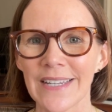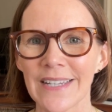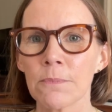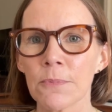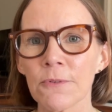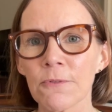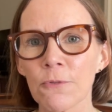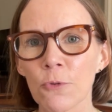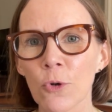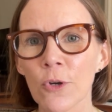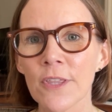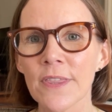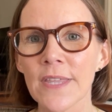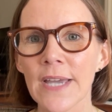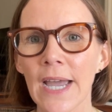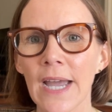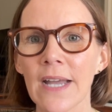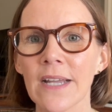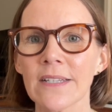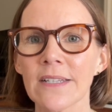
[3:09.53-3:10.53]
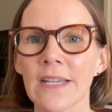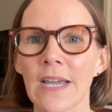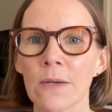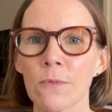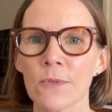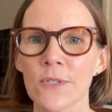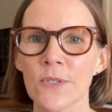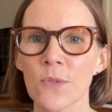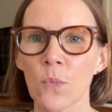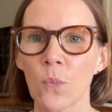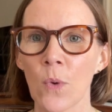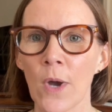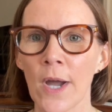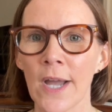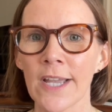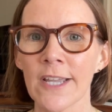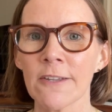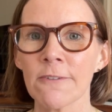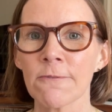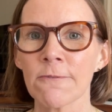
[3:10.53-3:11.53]
And before that, I was a
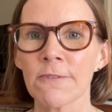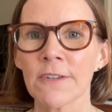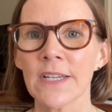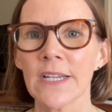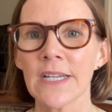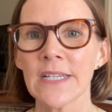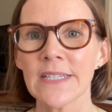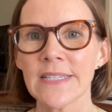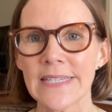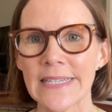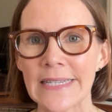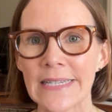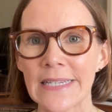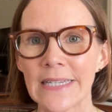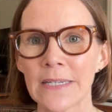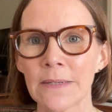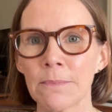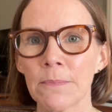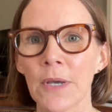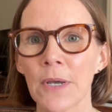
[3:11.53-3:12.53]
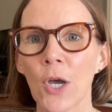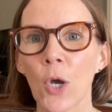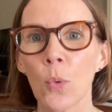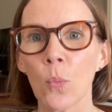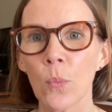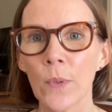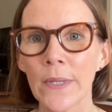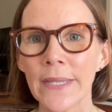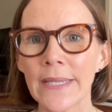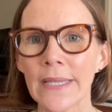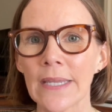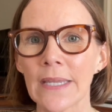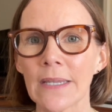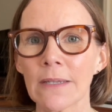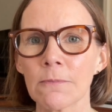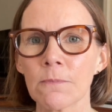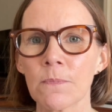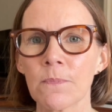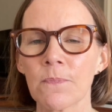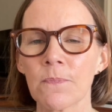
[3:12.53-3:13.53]
wife, a team, a we.
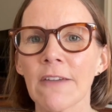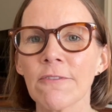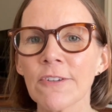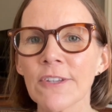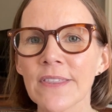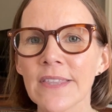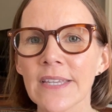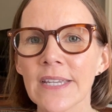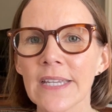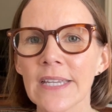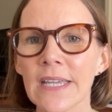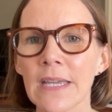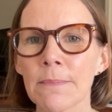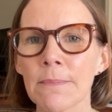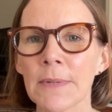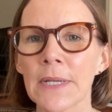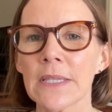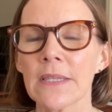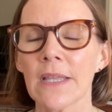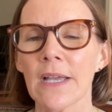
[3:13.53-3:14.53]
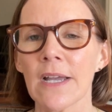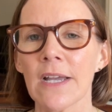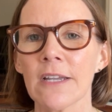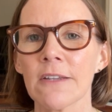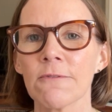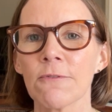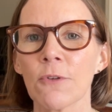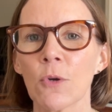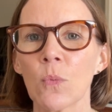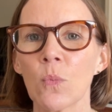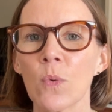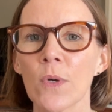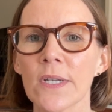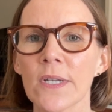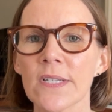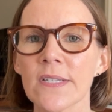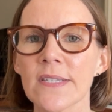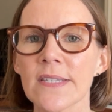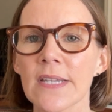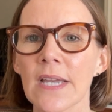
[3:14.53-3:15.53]
Everything in my life
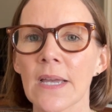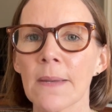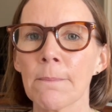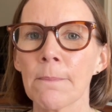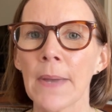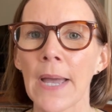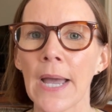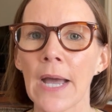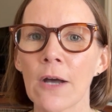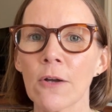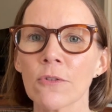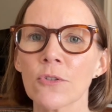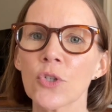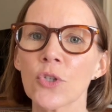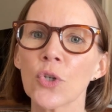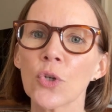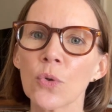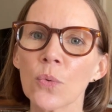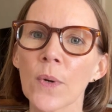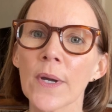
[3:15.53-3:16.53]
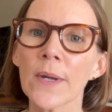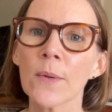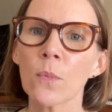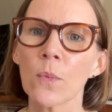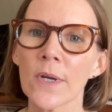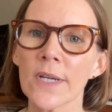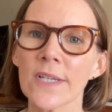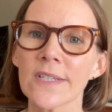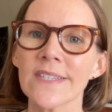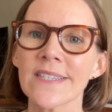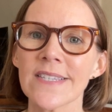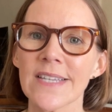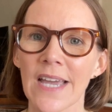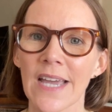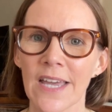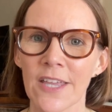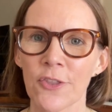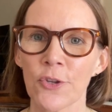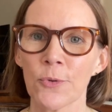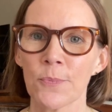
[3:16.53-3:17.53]
was about who I was to
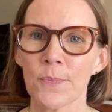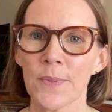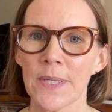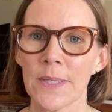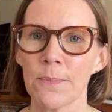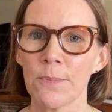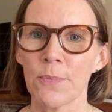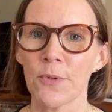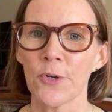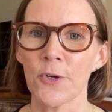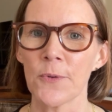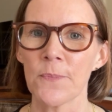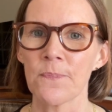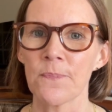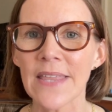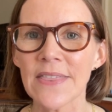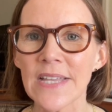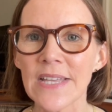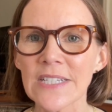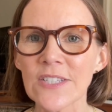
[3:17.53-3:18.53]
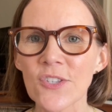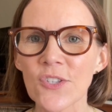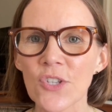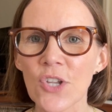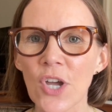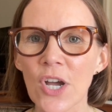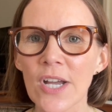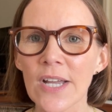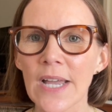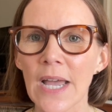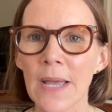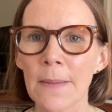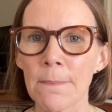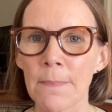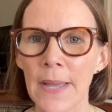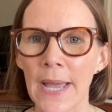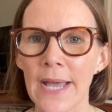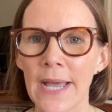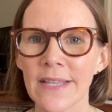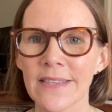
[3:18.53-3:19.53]
other people. And that's not a
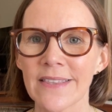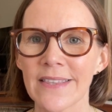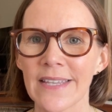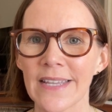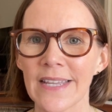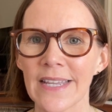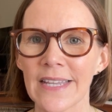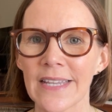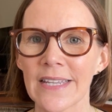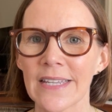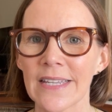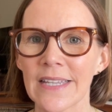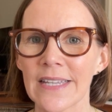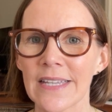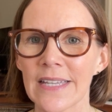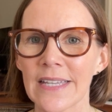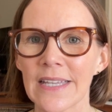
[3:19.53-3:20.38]
bad thing.